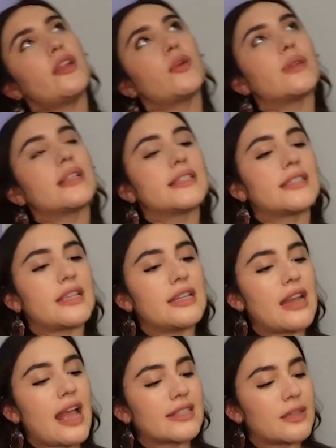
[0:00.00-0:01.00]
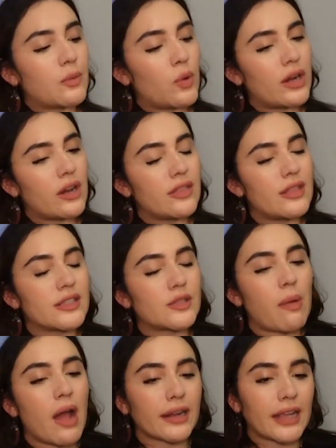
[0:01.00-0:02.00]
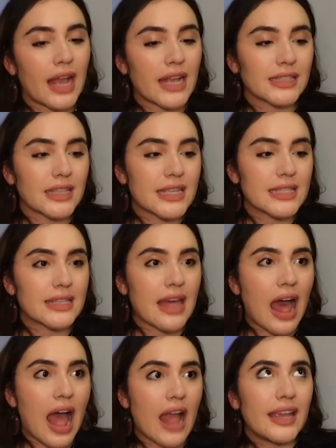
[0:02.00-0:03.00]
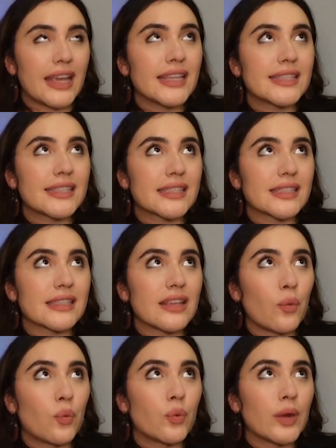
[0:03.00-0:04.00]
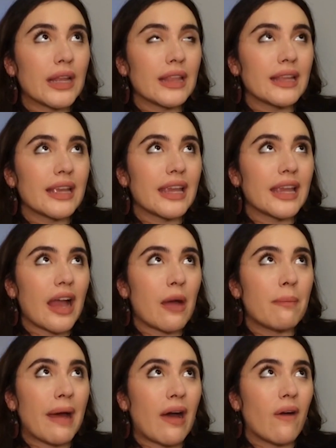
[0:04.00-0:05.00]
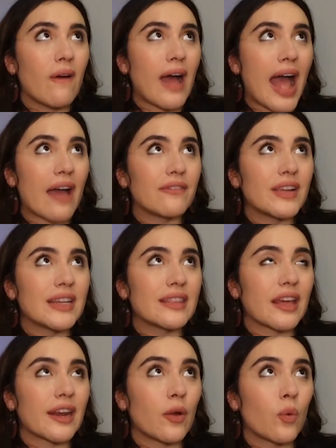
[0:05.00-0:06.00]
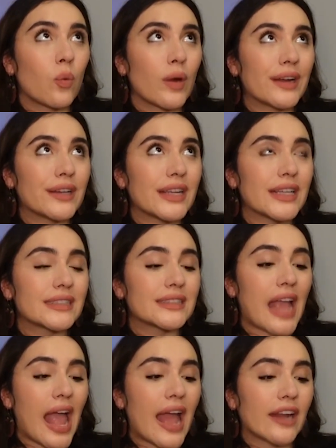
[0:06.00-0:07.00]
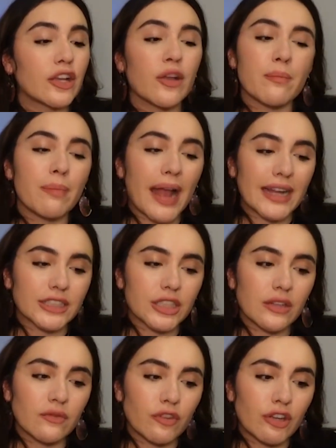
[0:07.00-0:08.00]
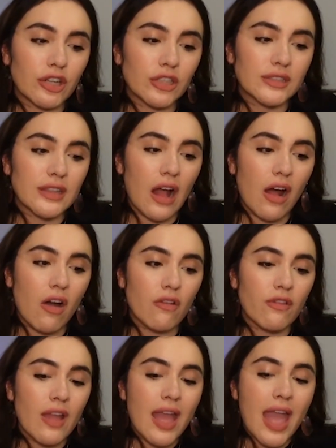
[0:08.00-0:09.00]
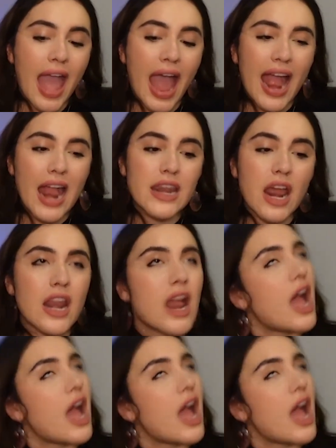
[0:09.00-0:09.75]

you're realizing as I'm going in this podcast is that it's really about having that awareness and compassion for yourself. And